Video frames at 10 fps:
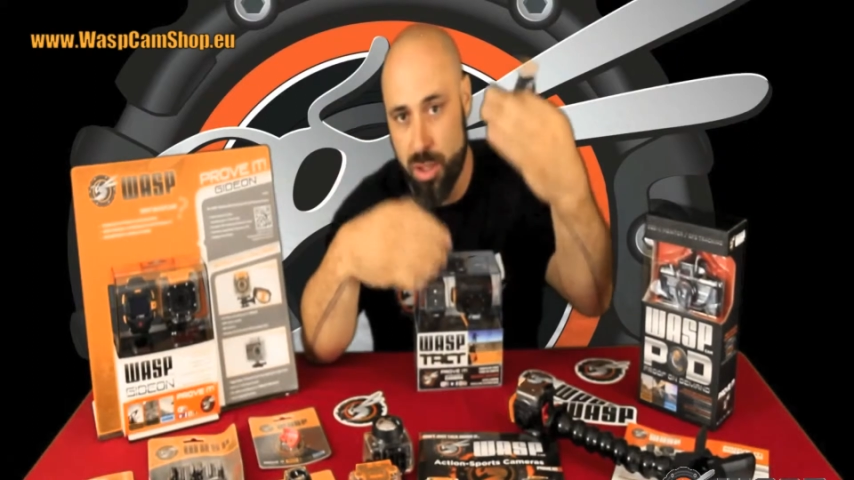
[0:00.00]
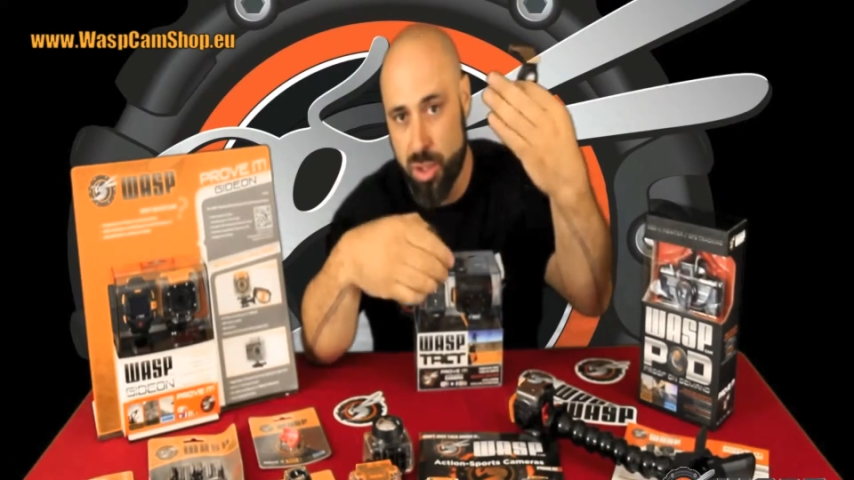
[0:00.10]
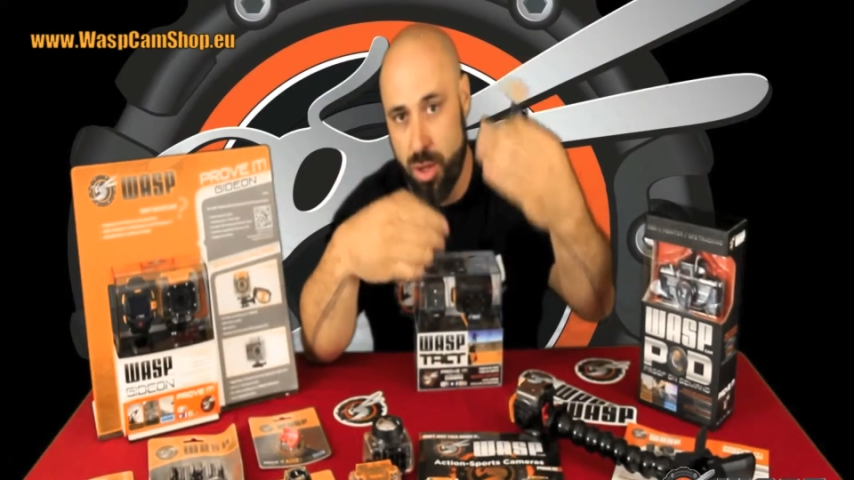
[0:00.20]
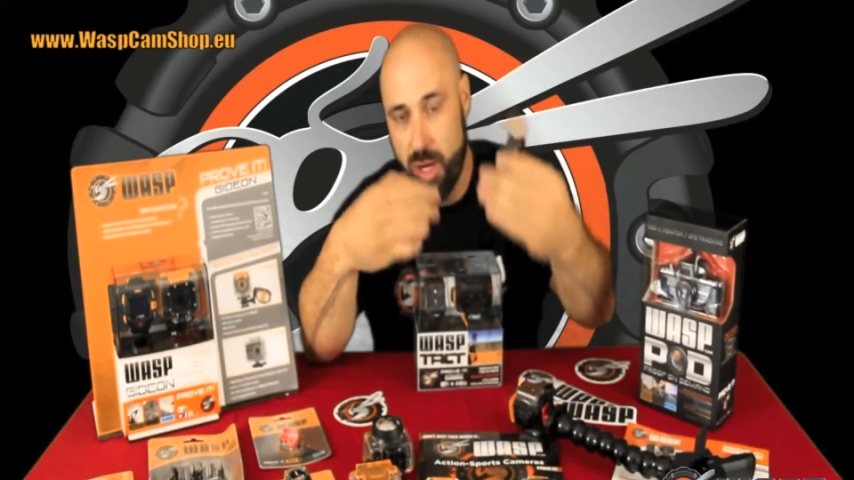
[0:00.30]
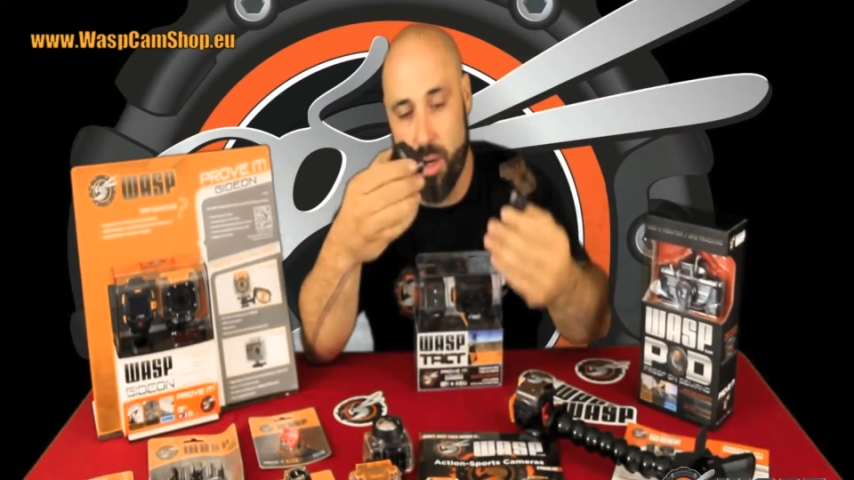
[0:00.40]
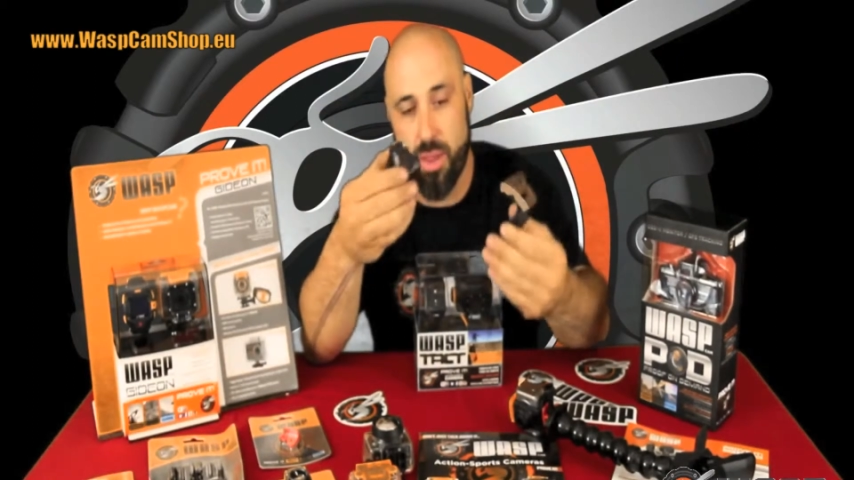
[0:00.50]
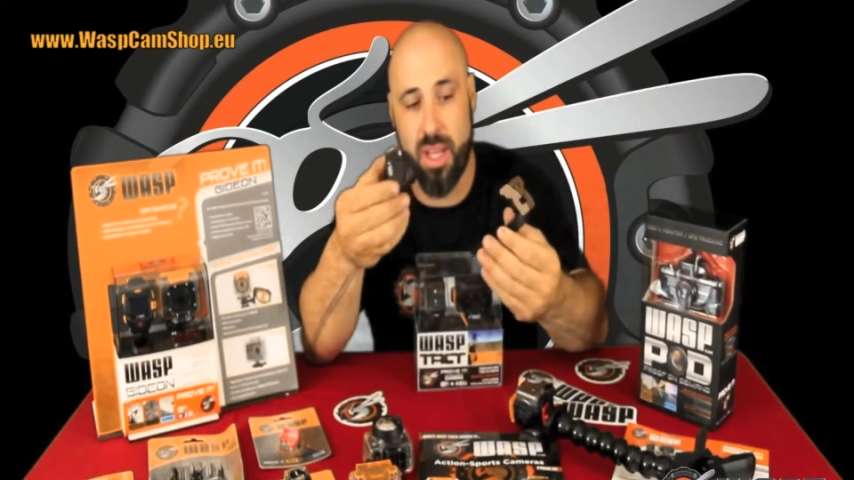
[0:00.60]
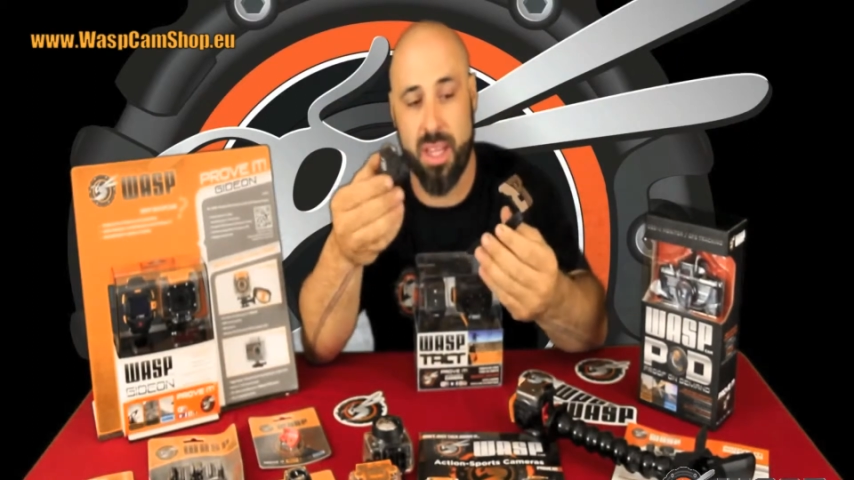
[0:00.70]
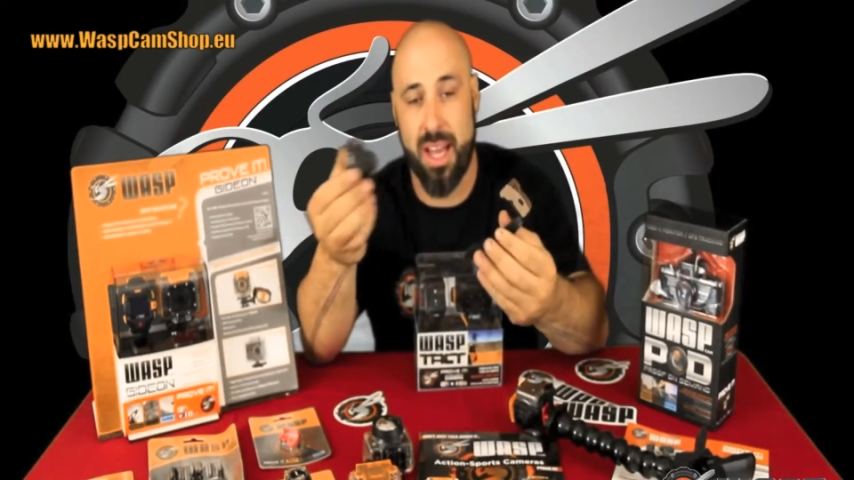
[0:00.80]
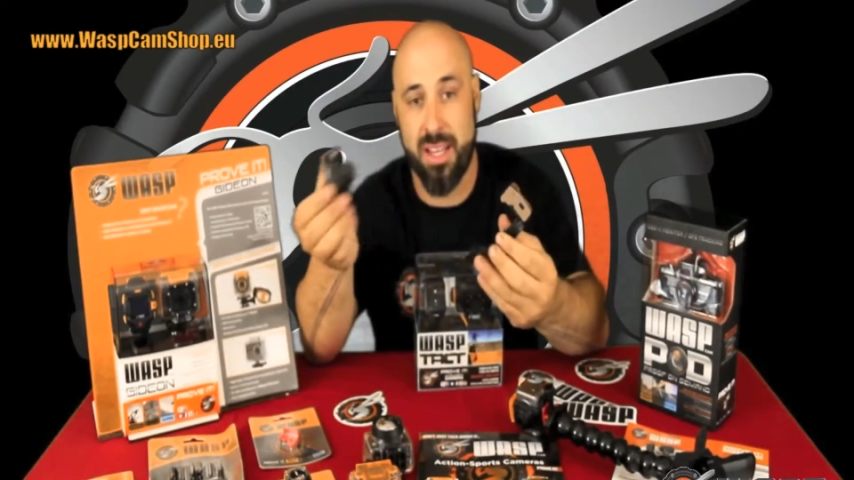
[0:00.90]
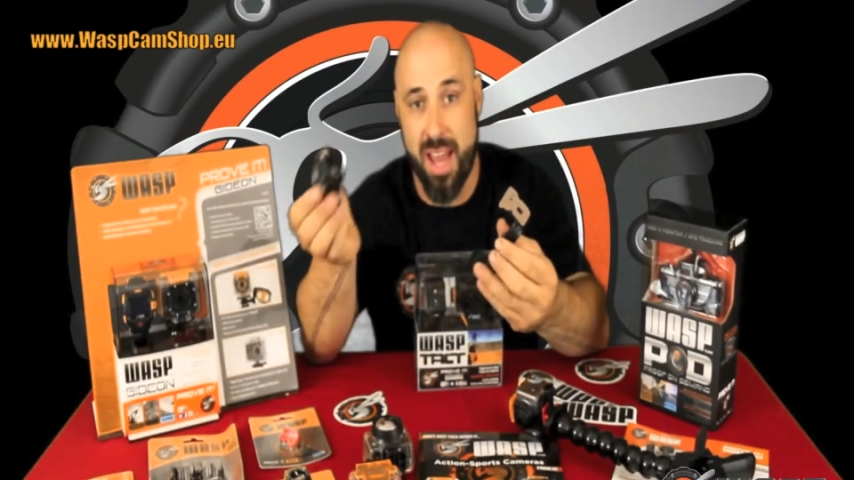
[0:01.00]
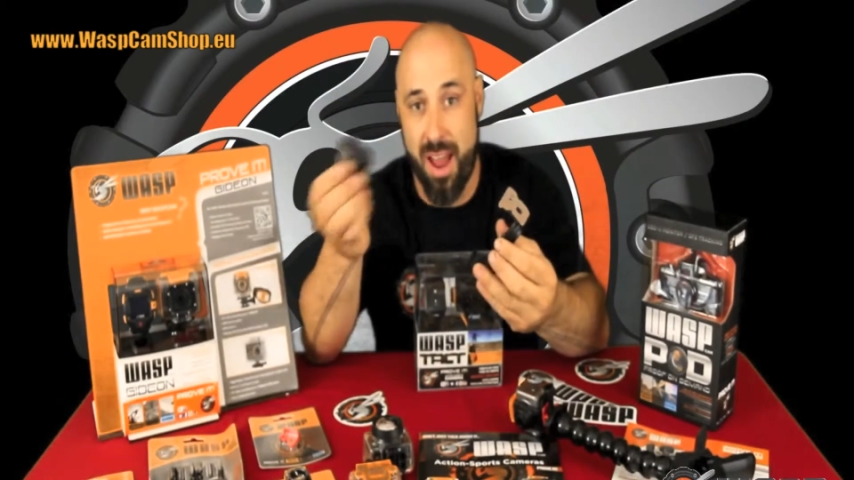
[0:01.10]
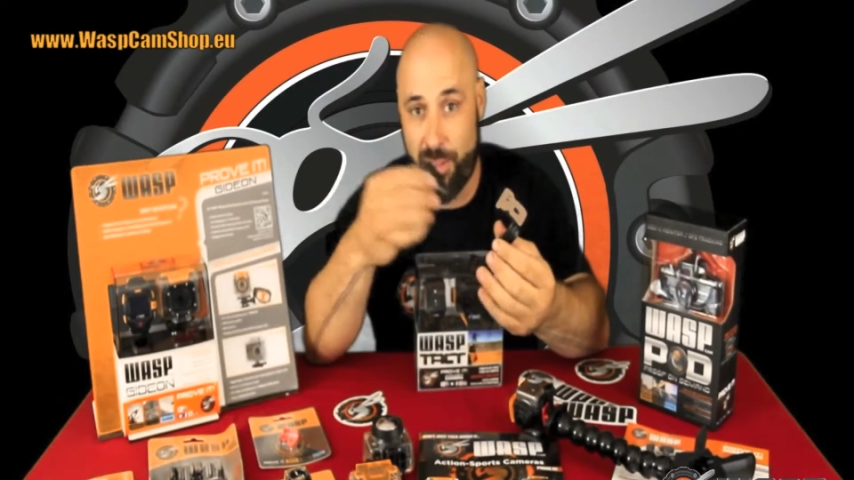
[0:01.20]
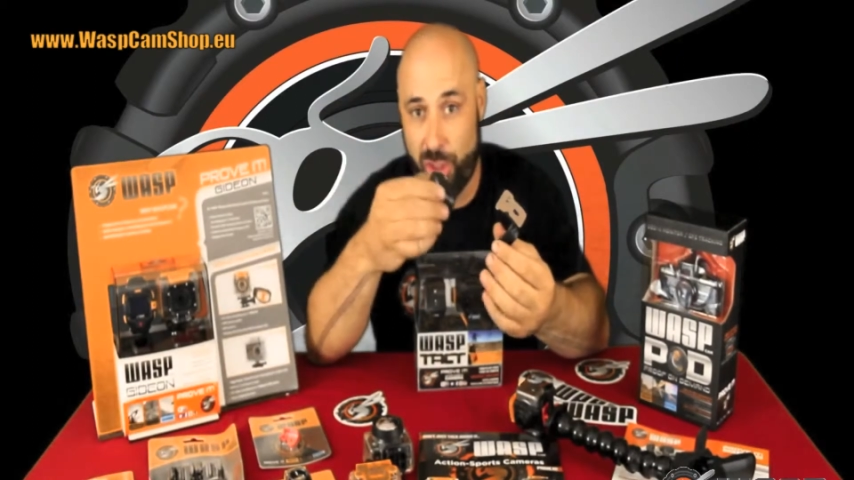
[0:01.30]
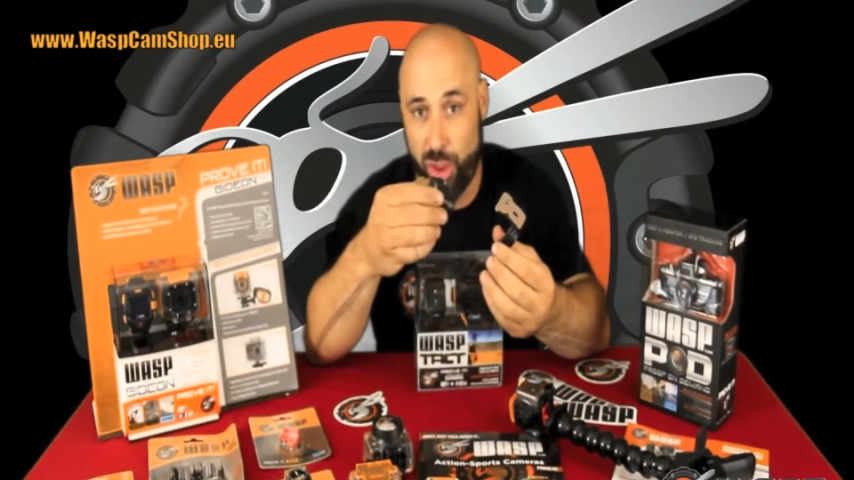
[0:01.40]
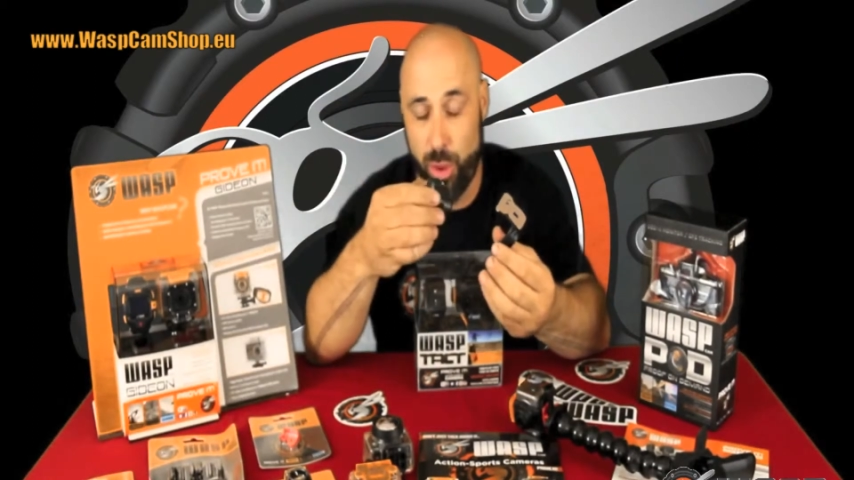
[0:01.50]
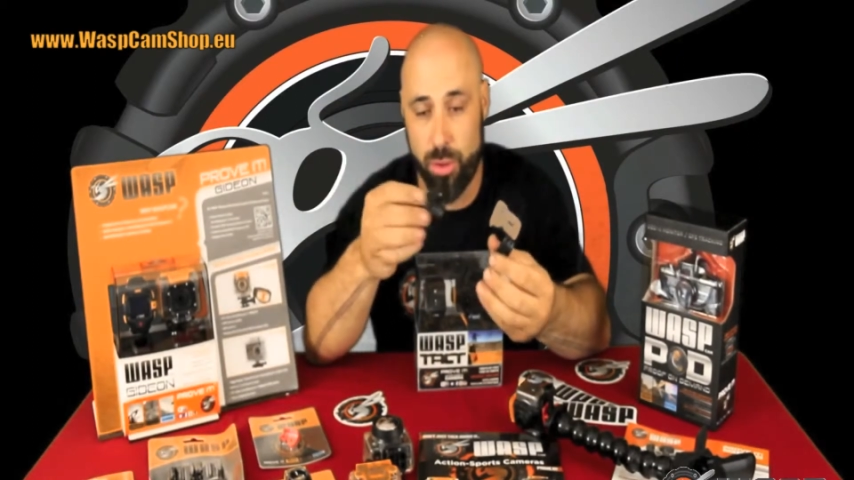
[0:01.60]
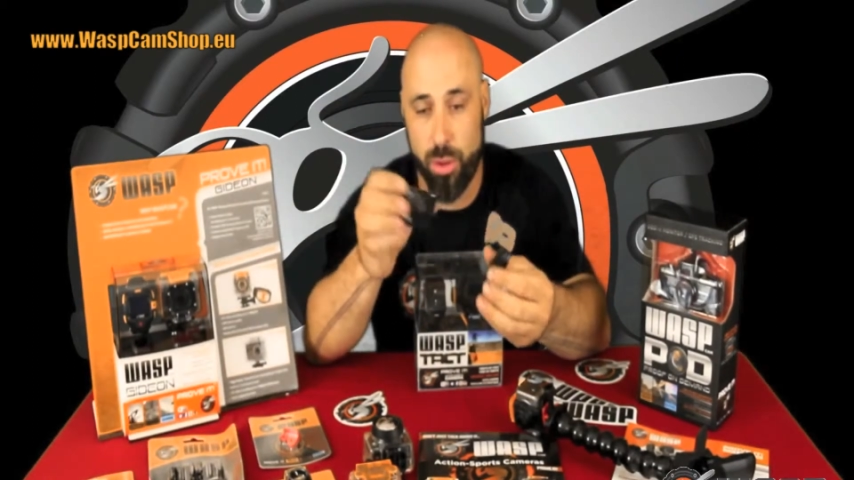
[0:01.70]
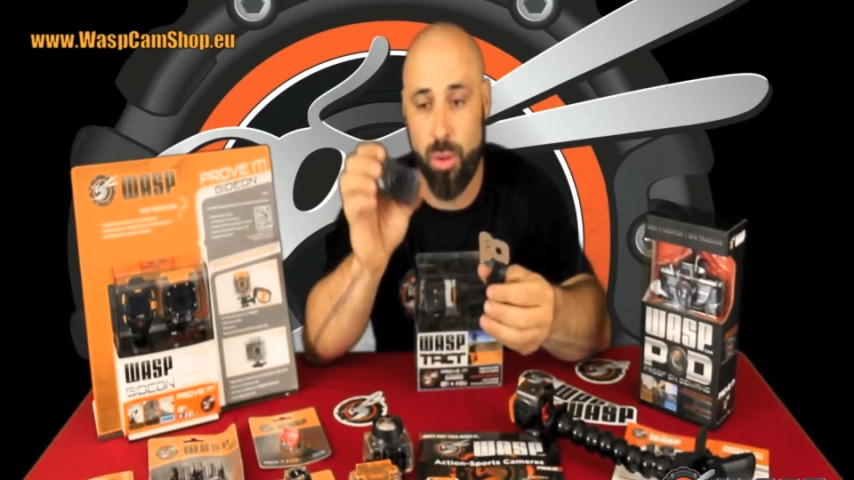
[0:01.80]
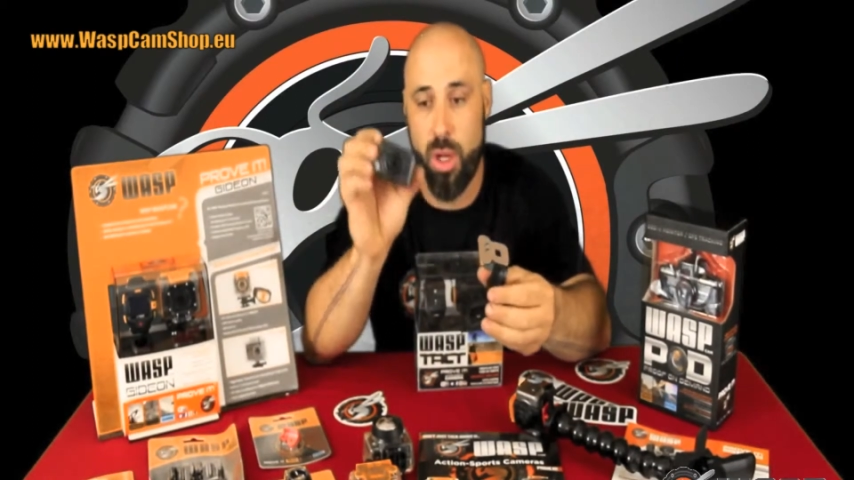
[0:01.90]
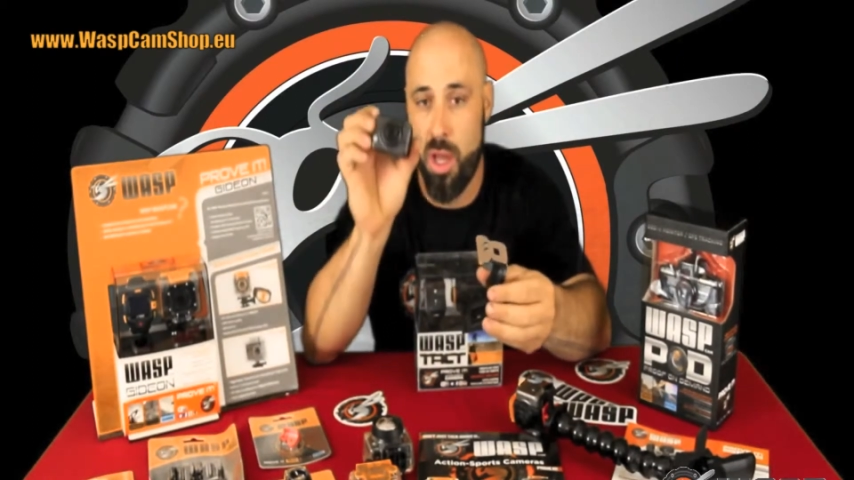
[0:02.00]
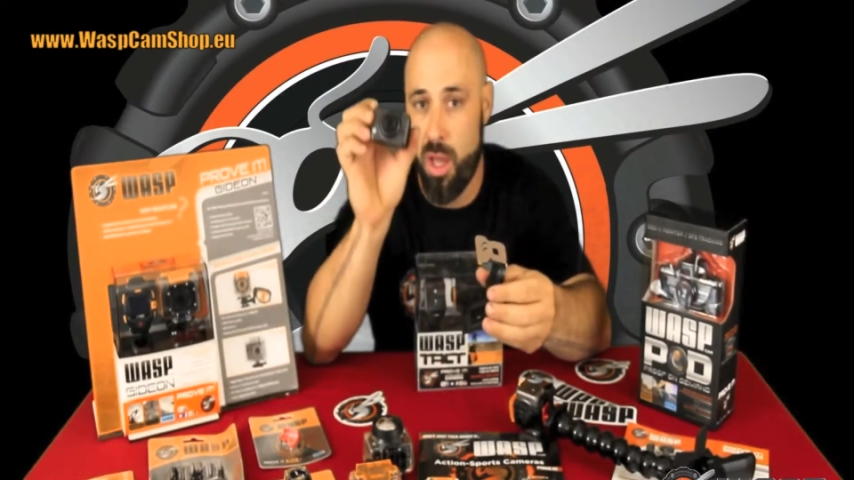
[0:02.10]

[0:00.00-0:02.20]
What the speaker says: screen or anything like that to have to shoot through,